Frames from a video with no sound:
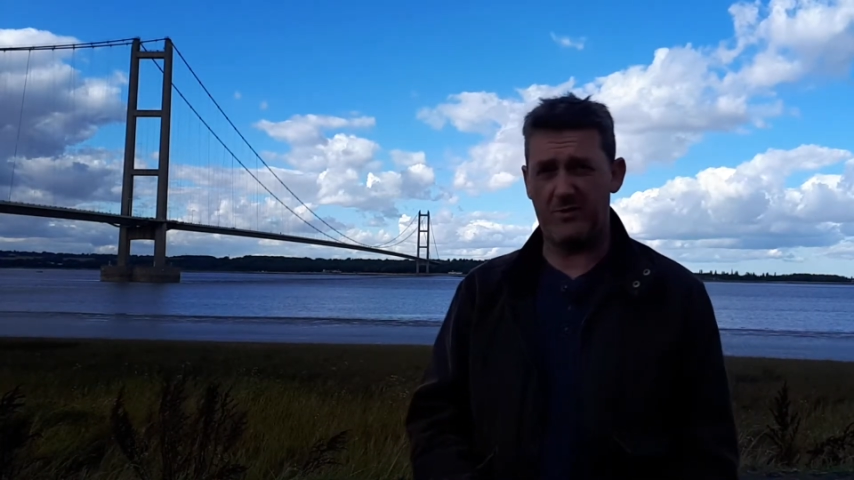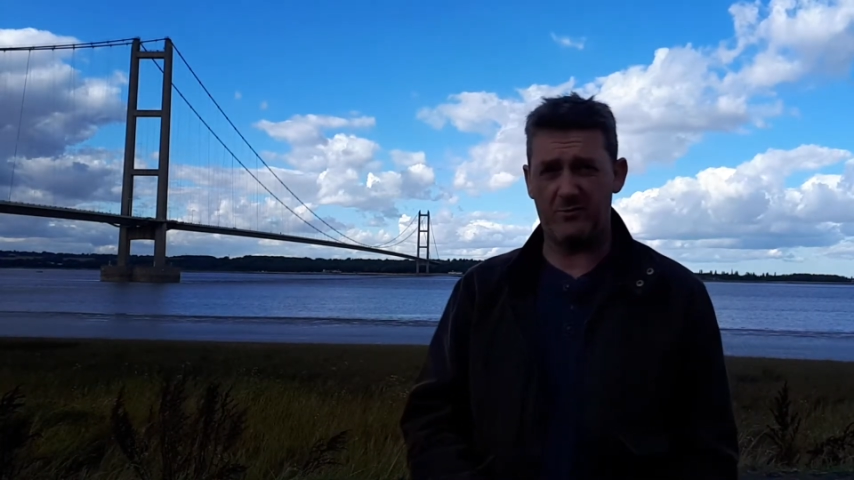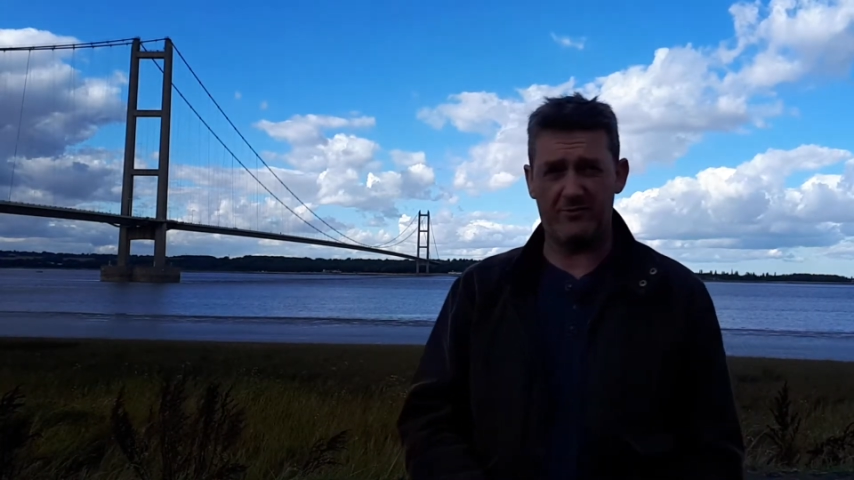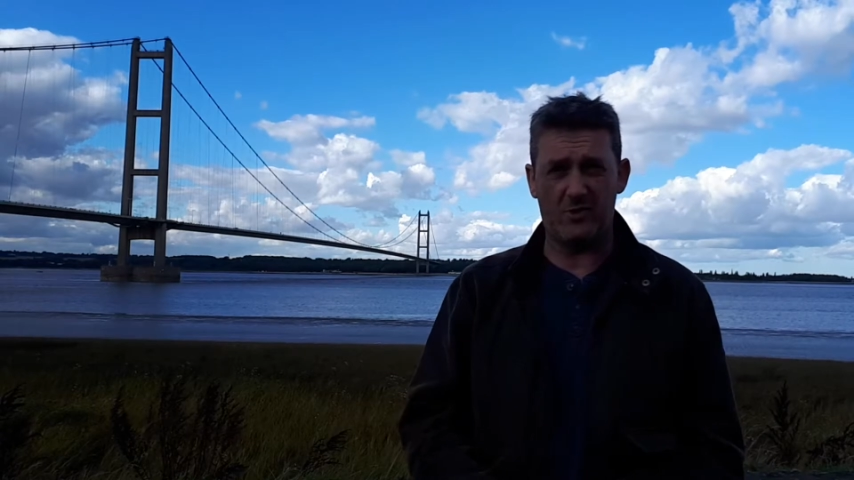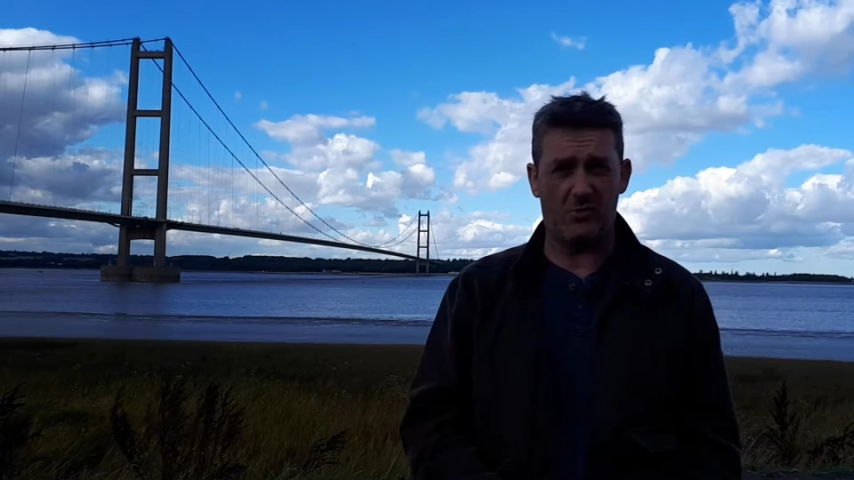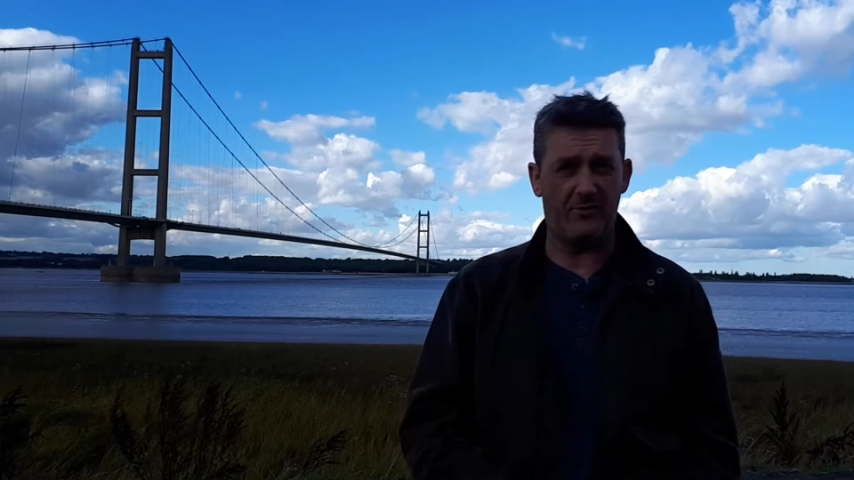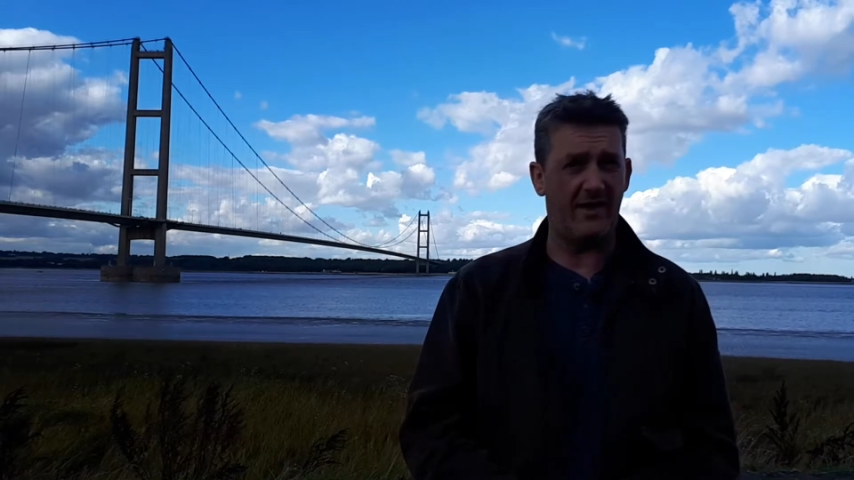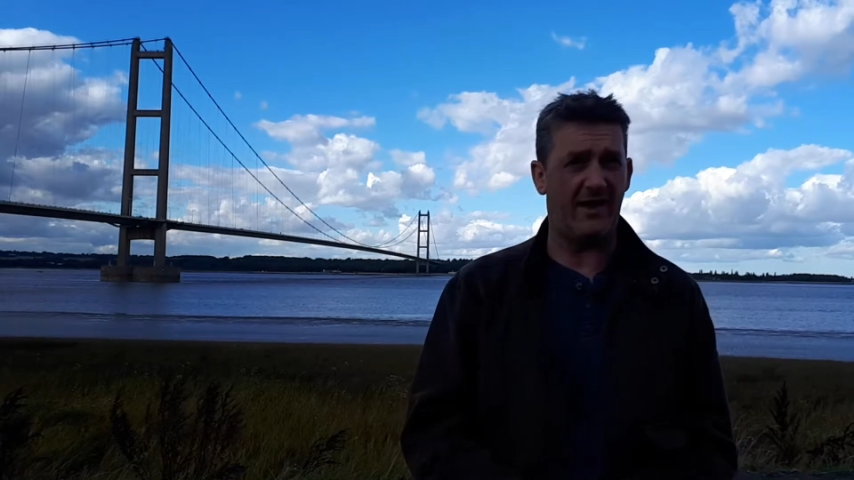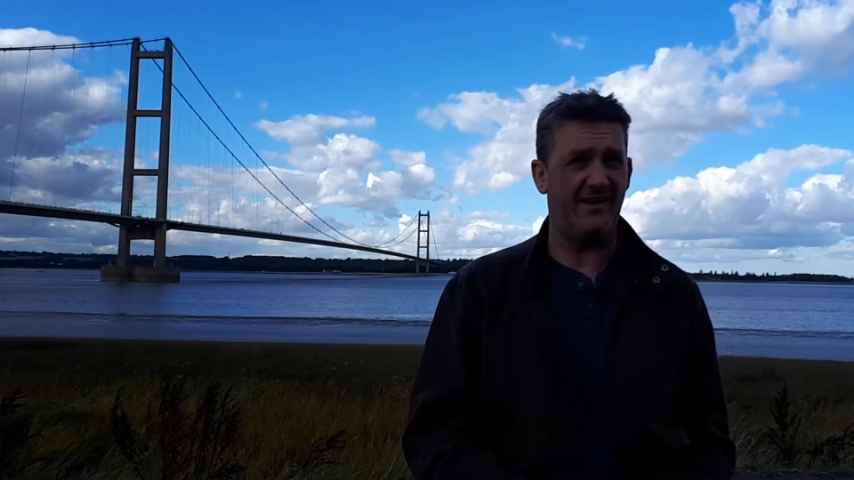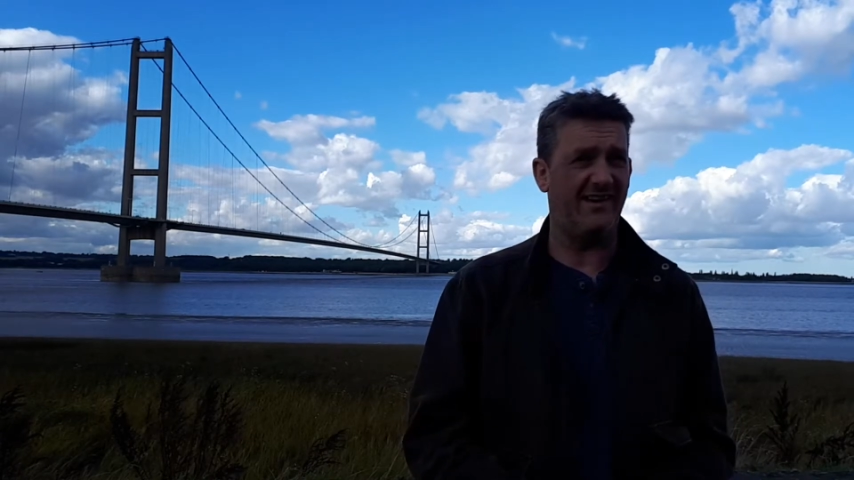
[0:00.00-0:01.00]
that we've got with
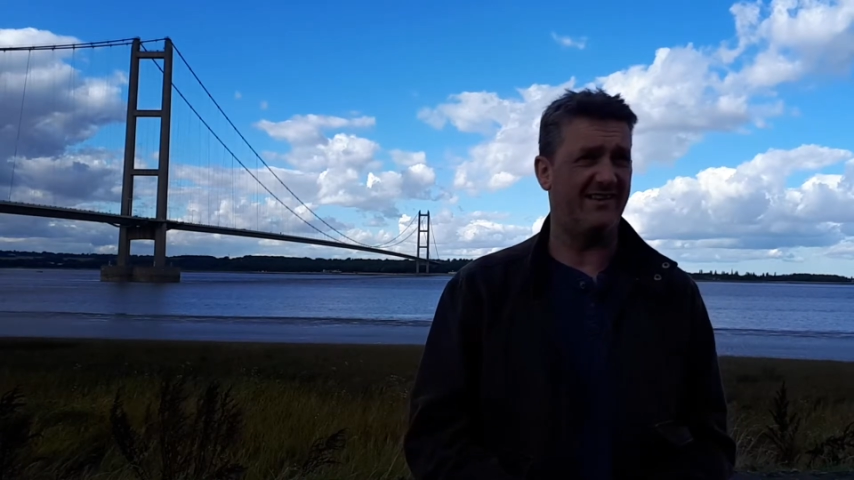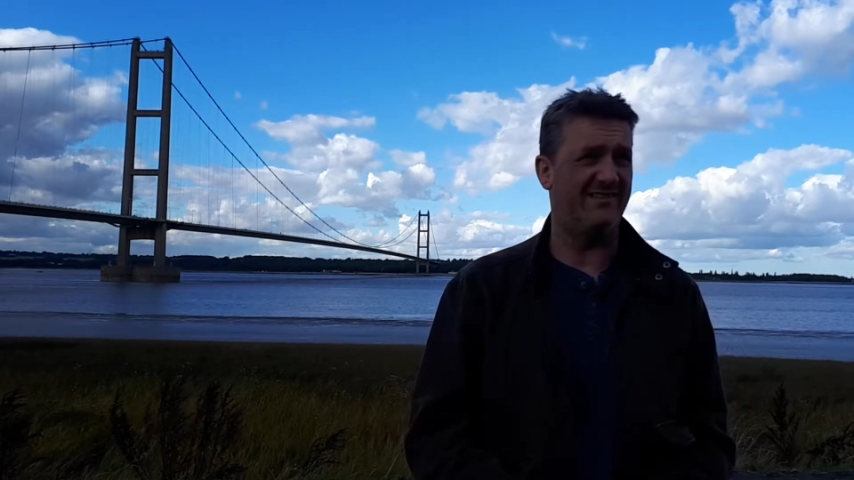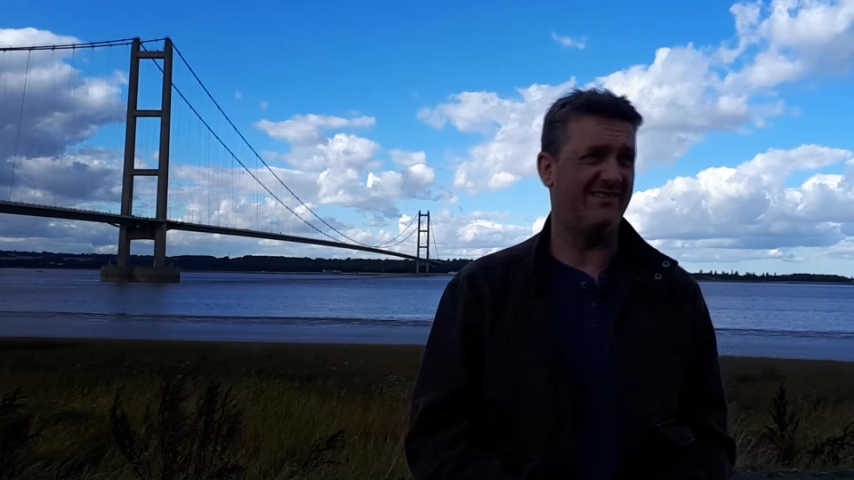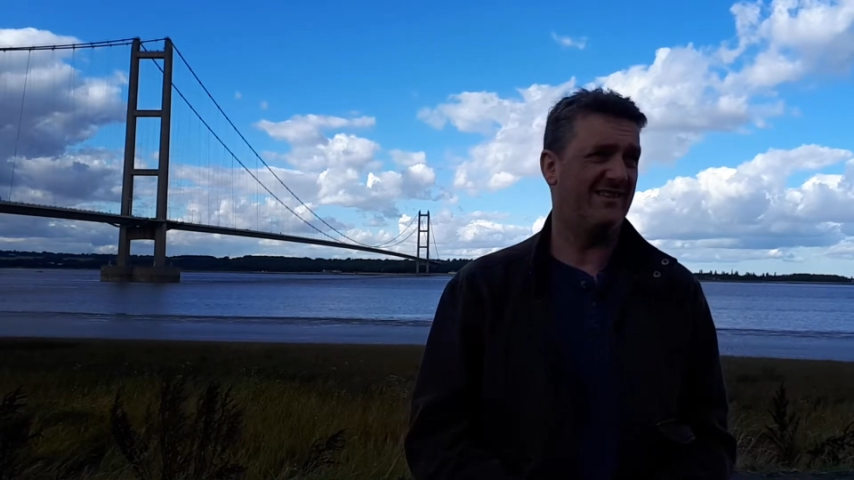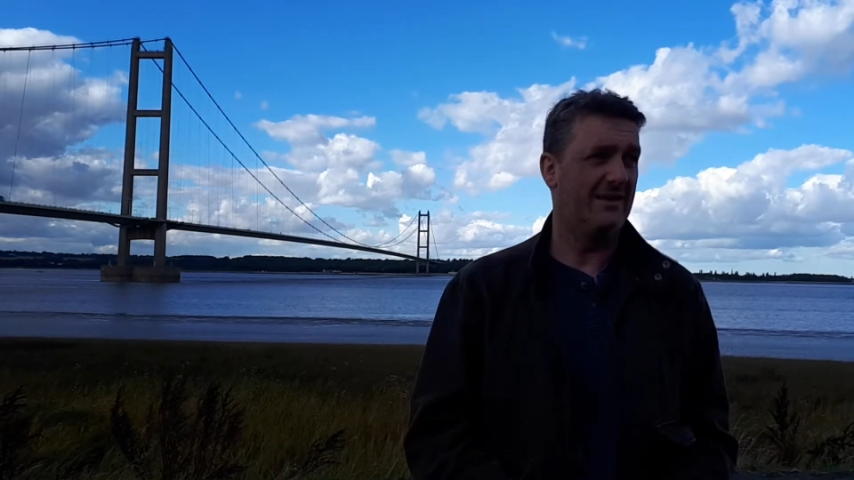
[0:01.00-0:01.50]
that. And